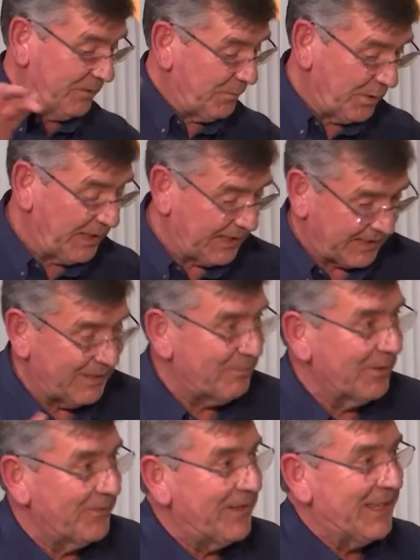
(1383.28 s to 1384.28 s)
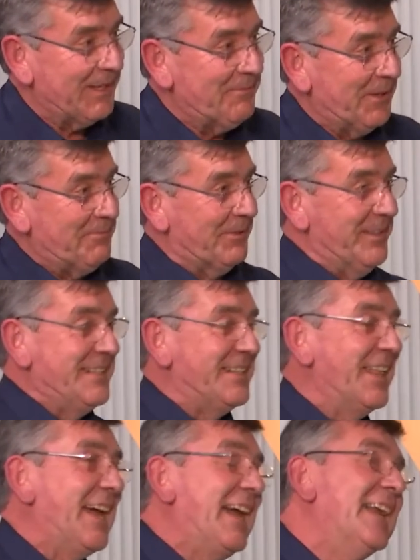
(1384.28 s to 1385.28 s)
to bring a couple of other people
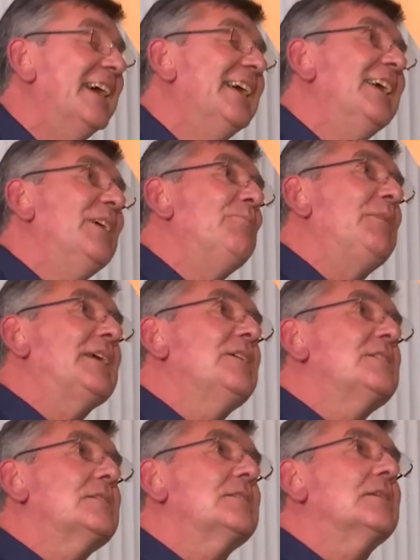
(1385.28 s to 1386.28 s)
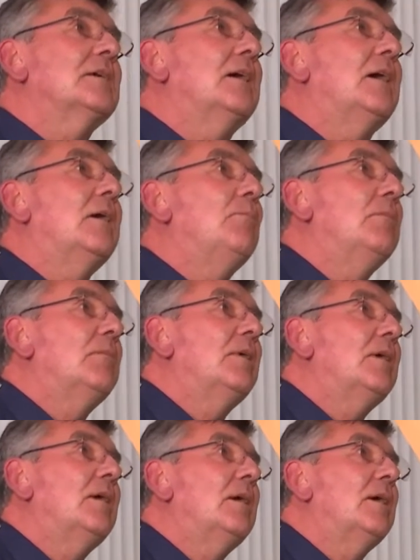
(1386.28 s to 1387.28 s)
into that, because
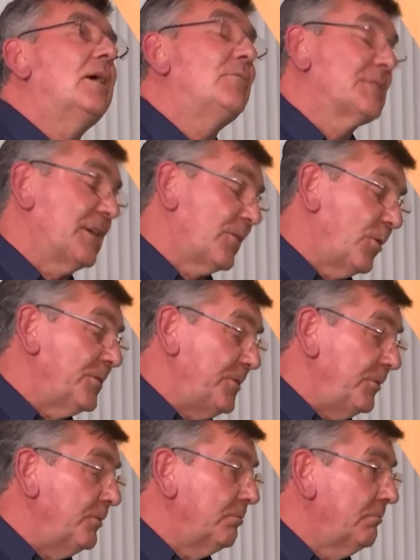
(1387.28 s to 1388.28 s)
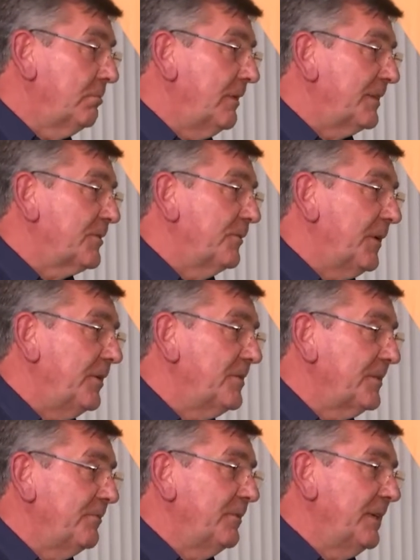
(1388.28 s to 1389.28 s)
I was a conduit, I
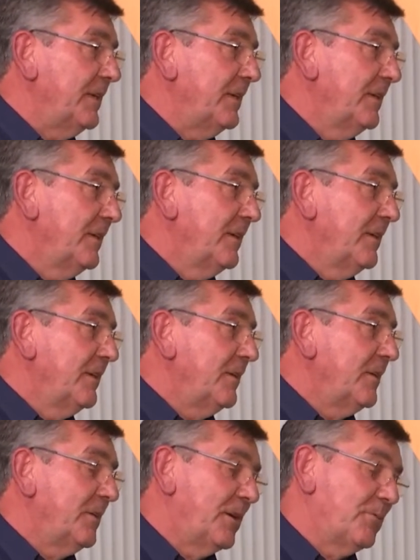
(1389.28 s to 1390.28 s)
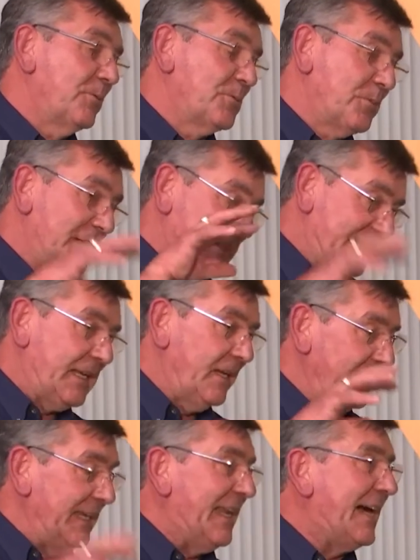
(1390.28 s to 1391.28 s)
suppose, to where I was
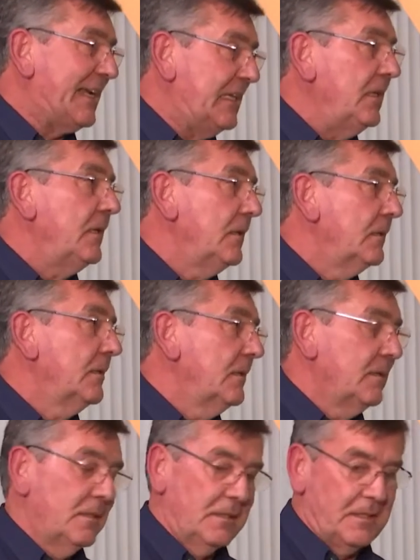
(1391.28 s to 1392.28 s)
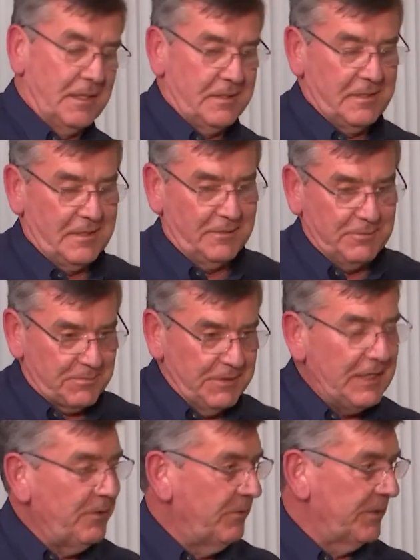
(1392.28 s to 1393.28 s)
particularly lucky that I was
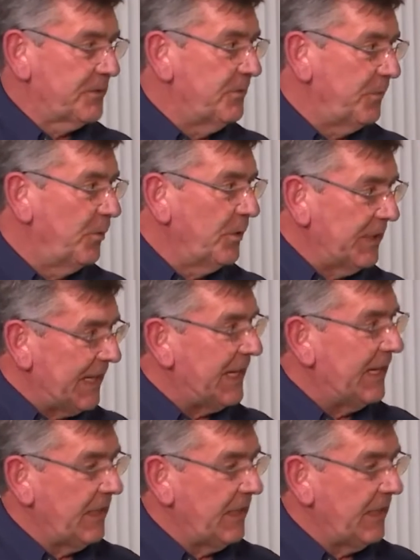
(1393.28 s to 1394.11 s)
really well supported,